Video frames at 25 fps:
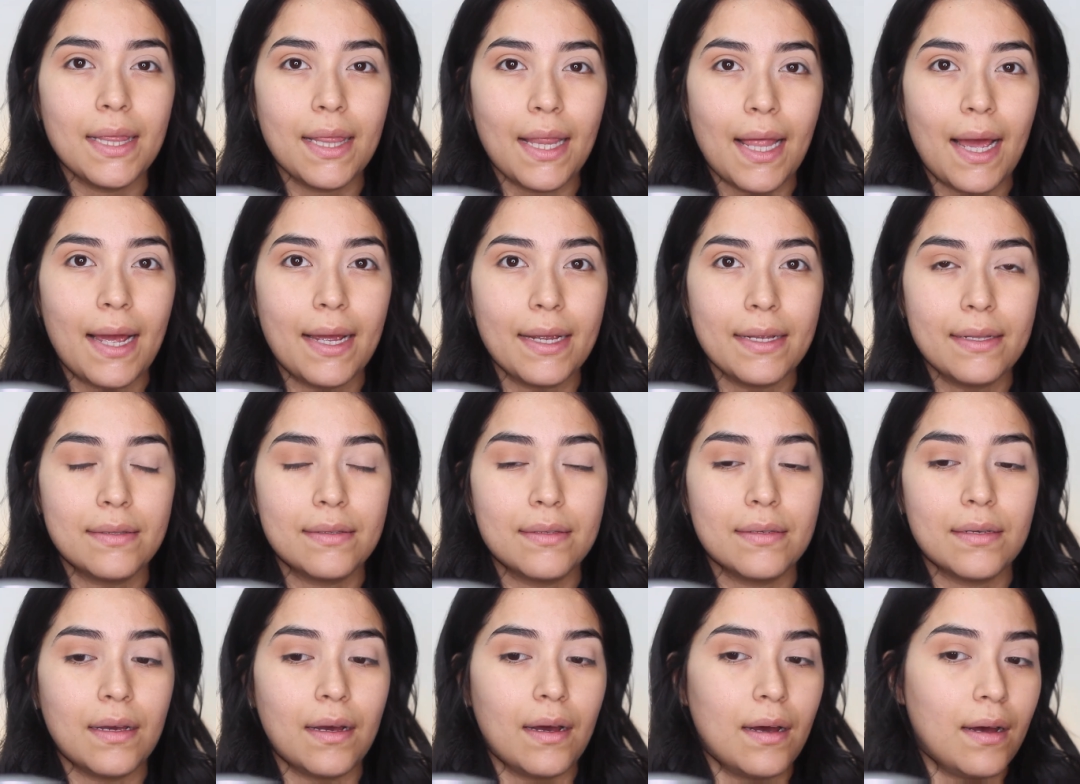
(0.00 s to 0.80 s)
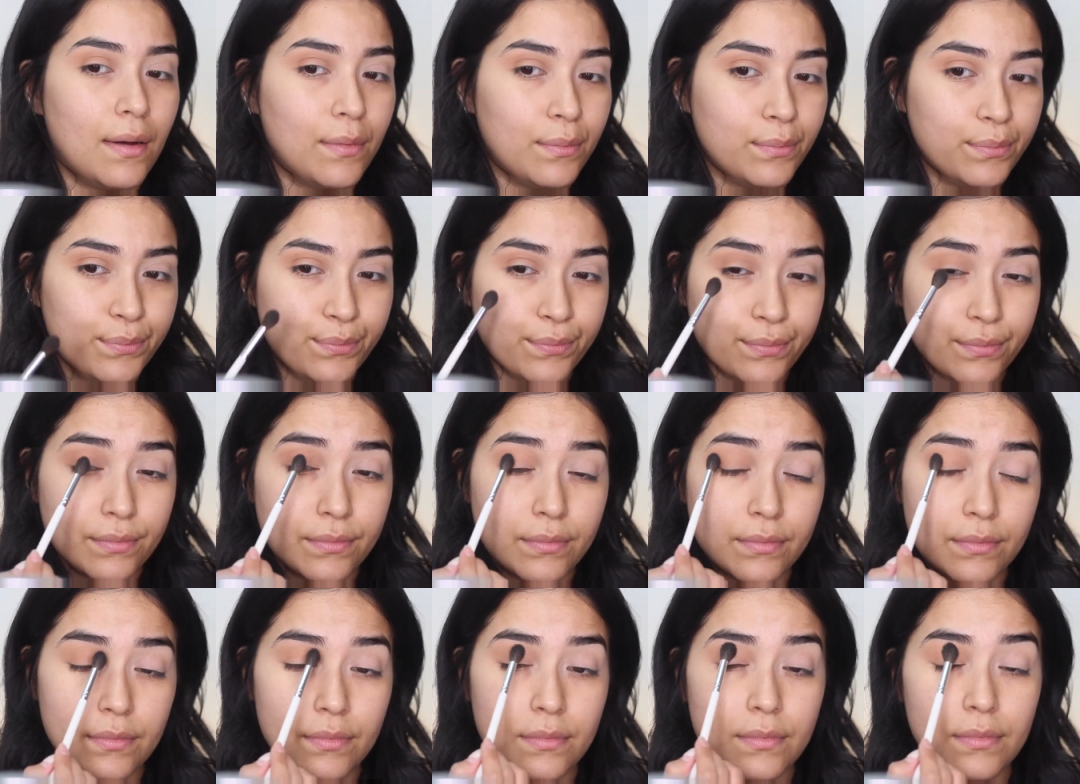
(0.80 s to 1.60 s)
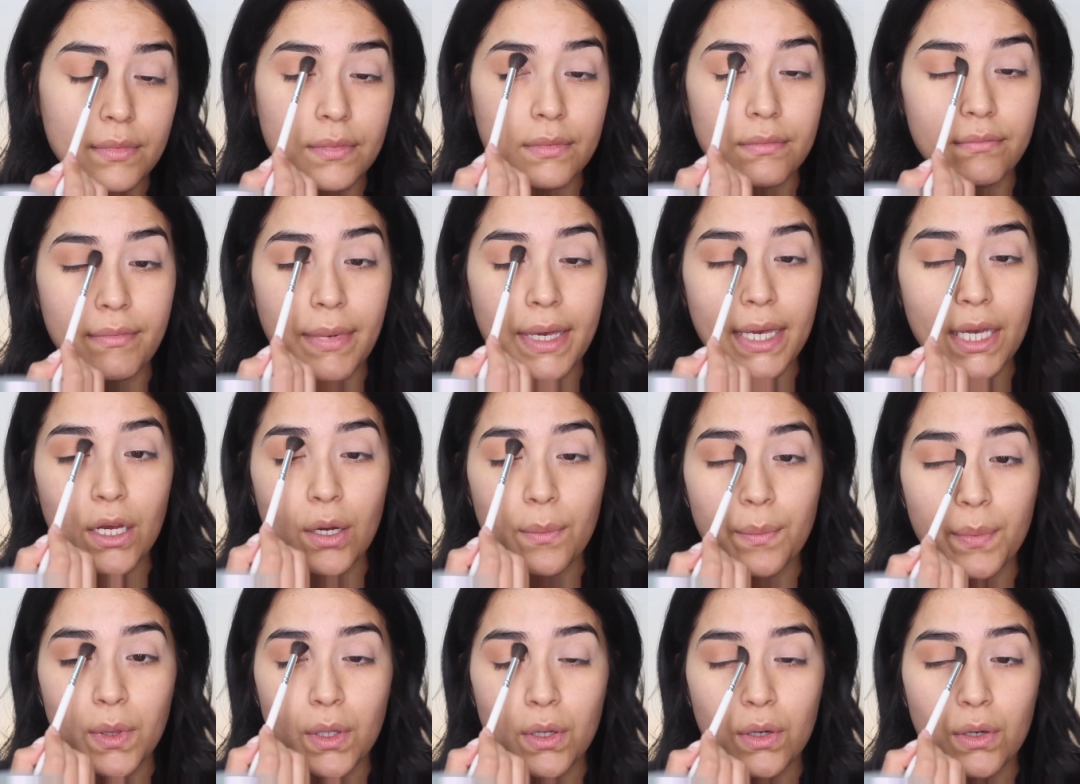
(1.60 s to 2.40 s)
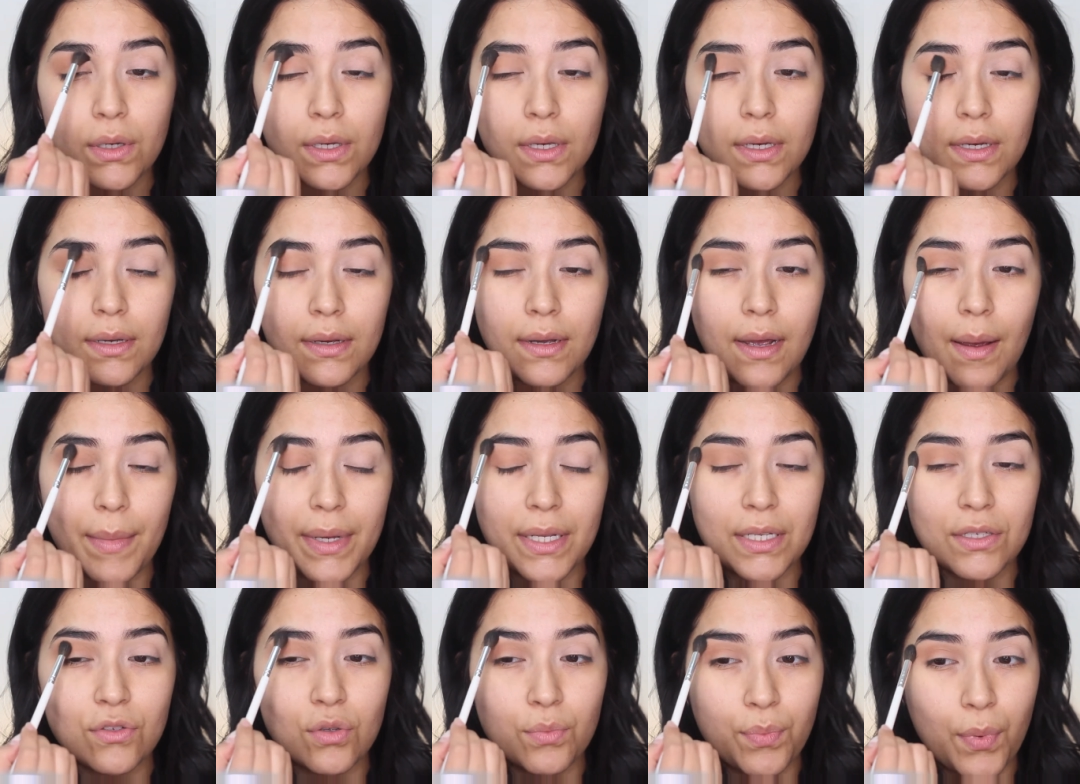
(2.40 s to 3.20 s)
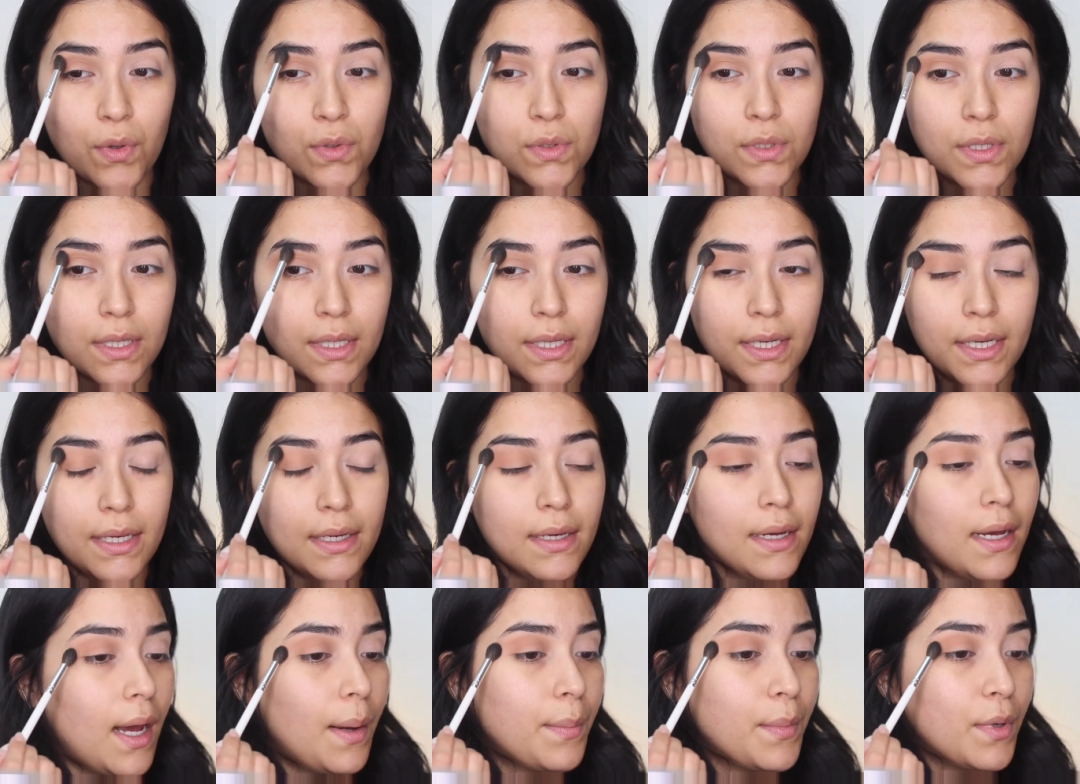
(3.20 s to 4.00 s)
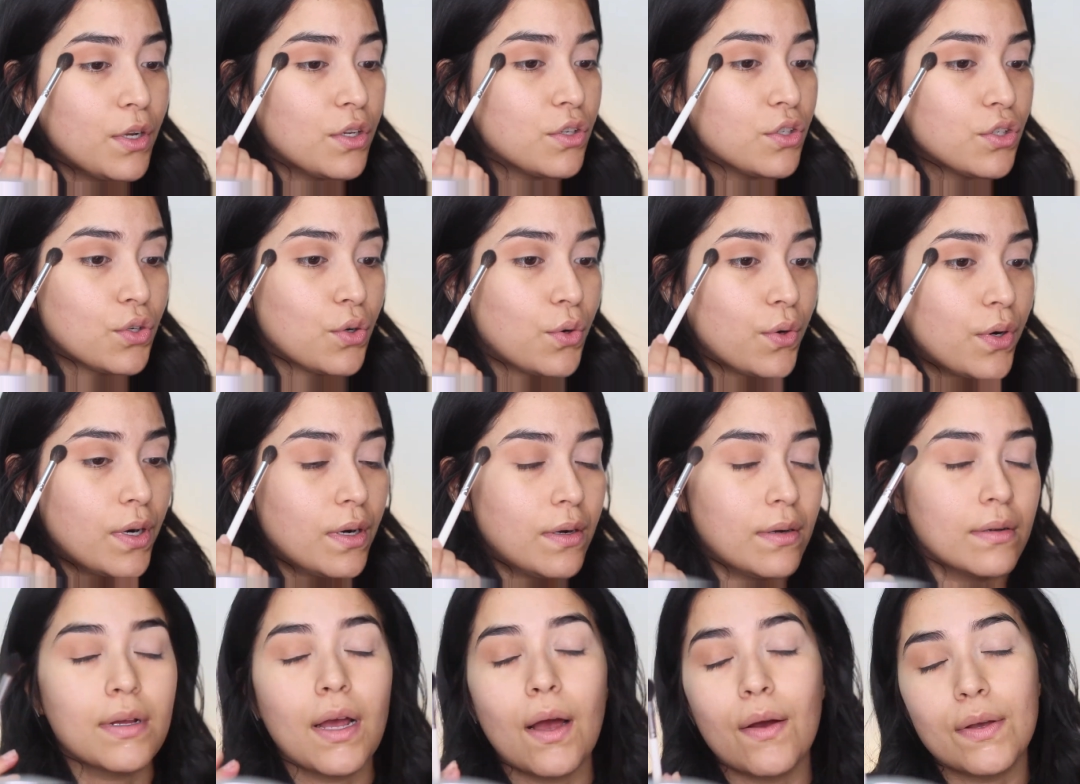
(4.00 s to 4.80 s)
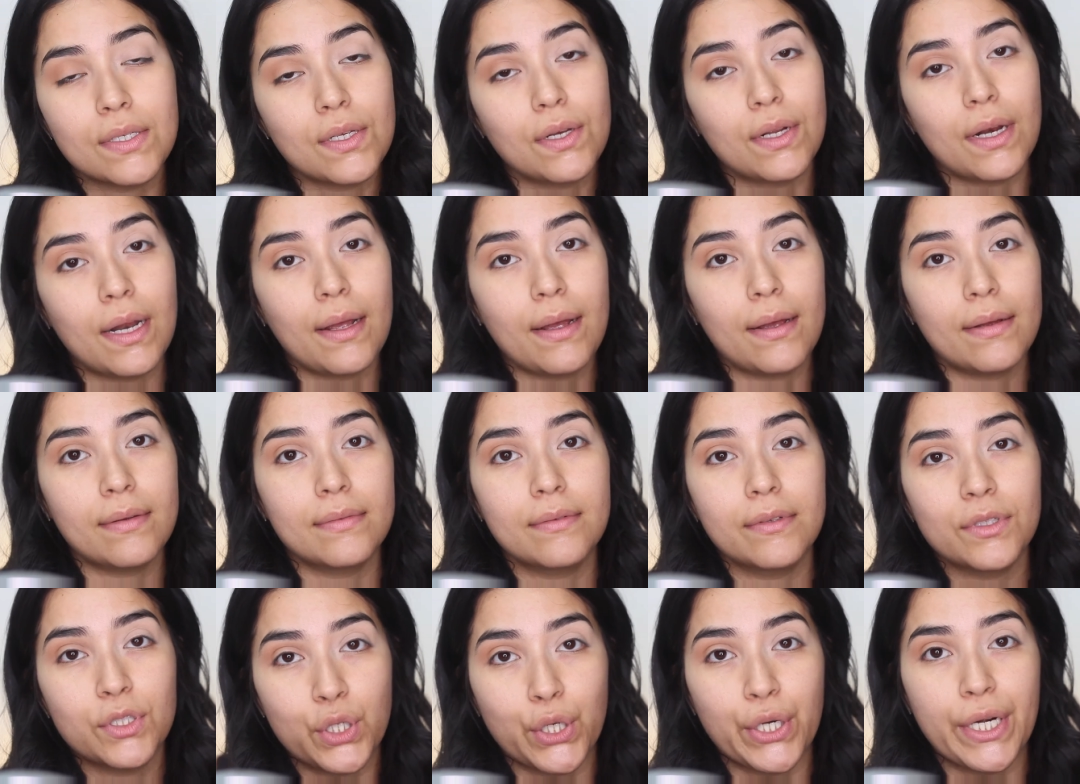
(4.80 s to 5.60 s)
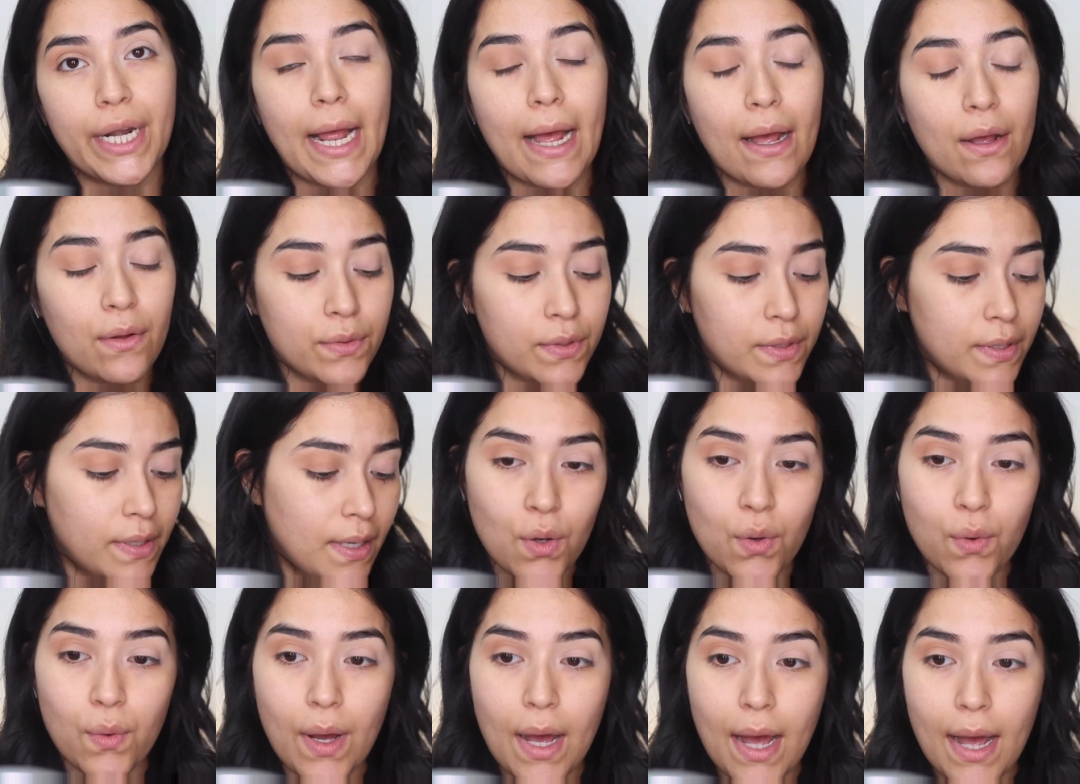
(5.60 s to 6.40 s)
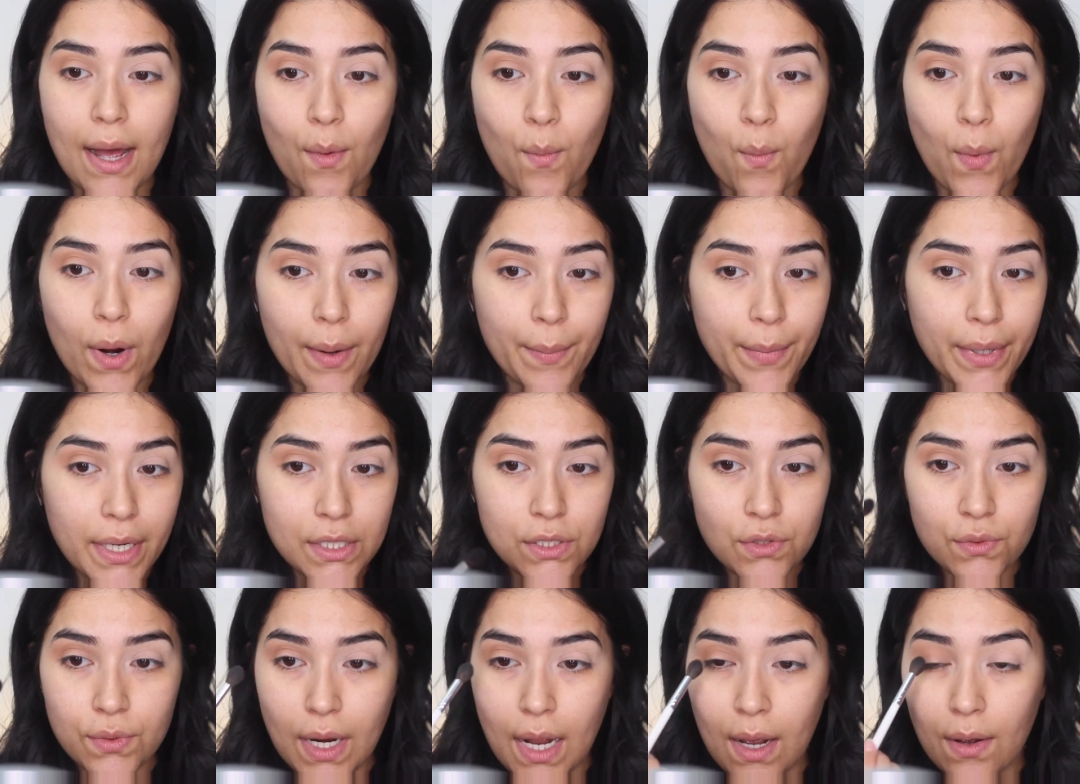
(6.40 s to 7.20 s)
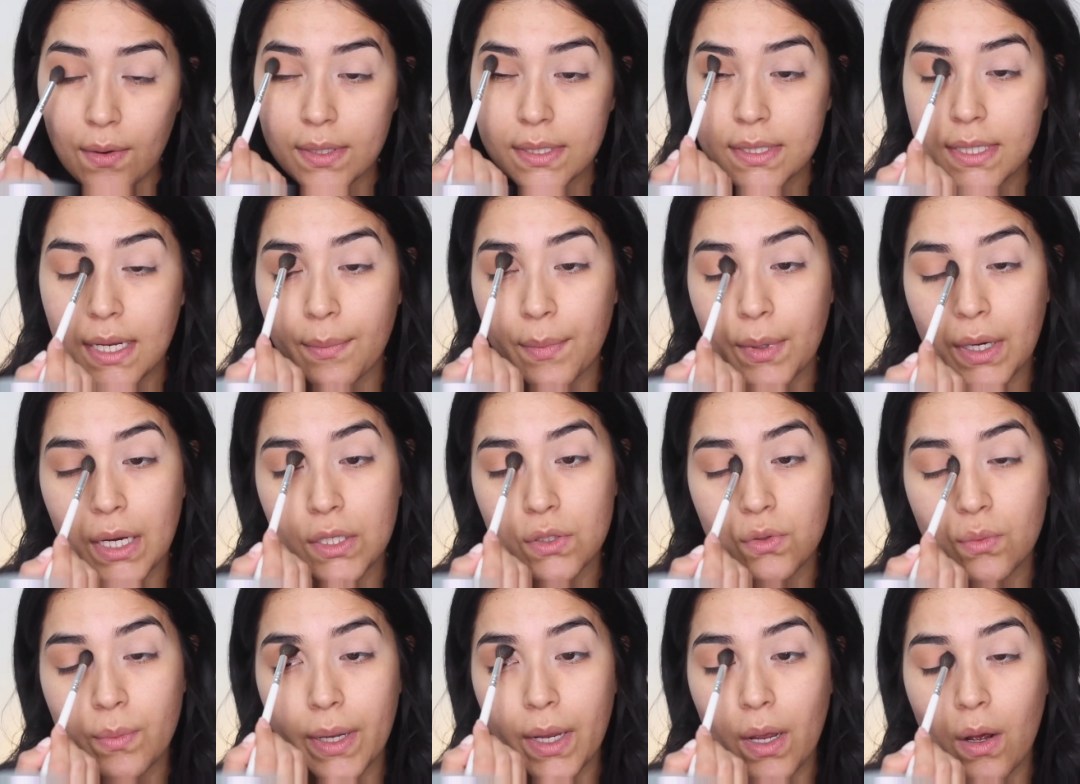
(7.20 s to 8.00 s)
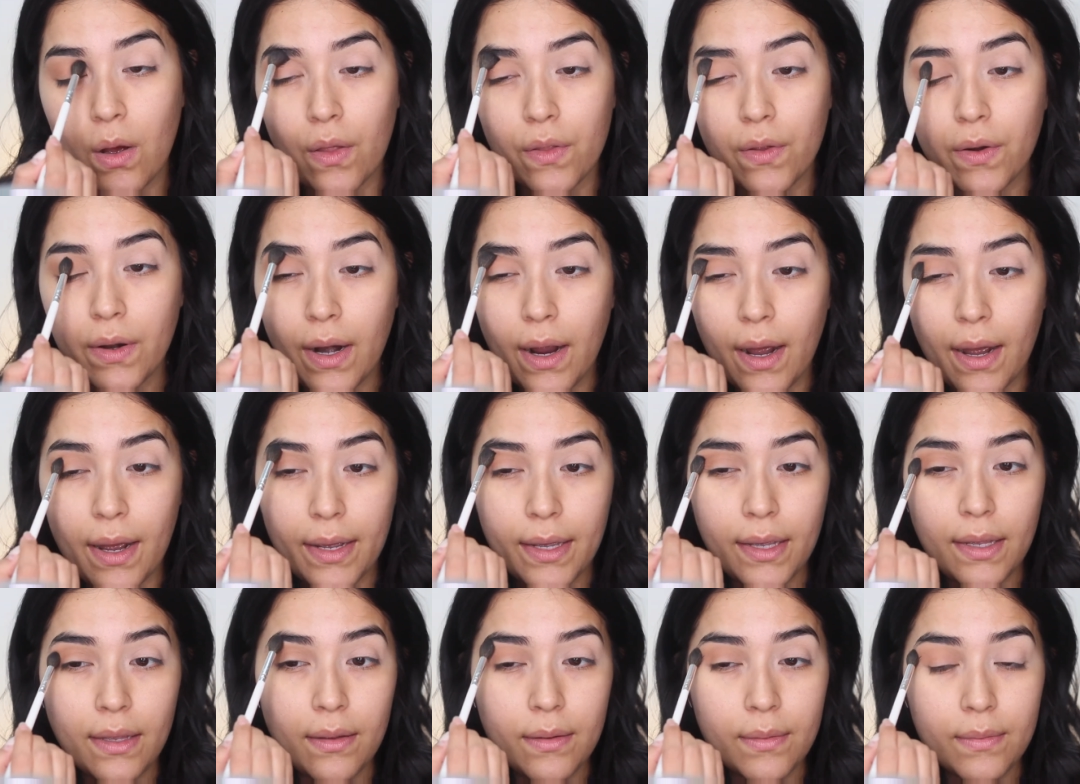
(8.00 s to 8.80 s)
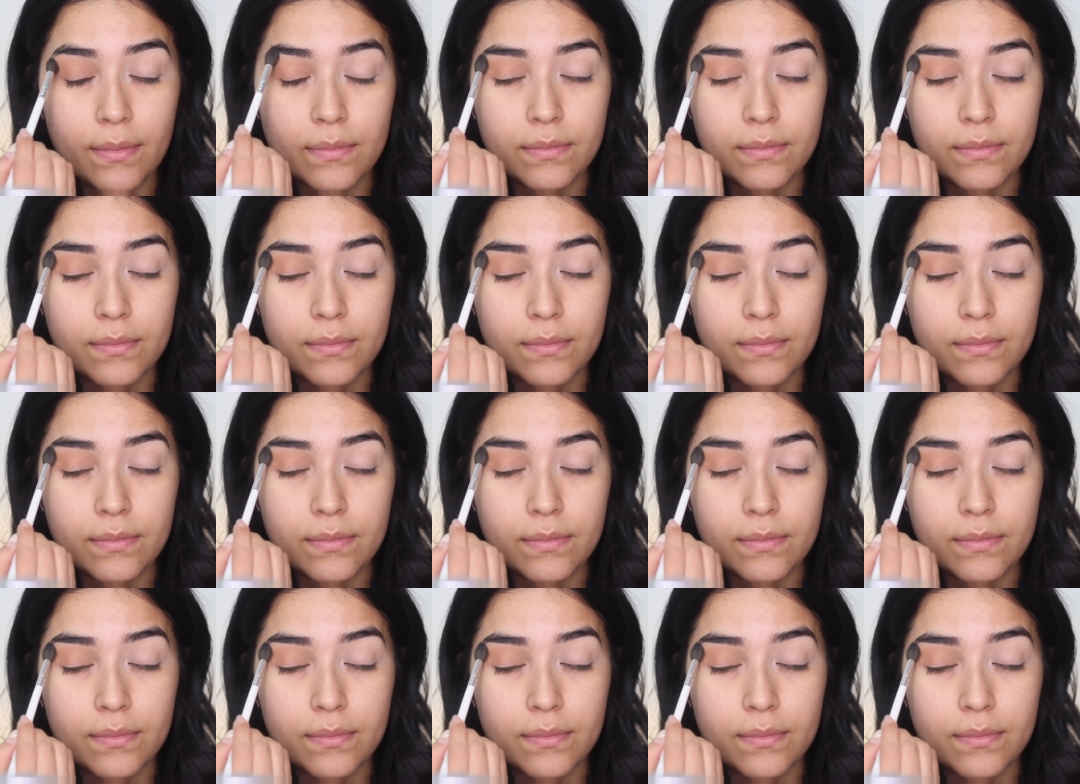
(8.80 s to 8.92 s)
light makeup look. I mean, supposedly, I'm not sure how it's gonna turn out. So what I'm gonna do now is that I'm gonna do my other eye,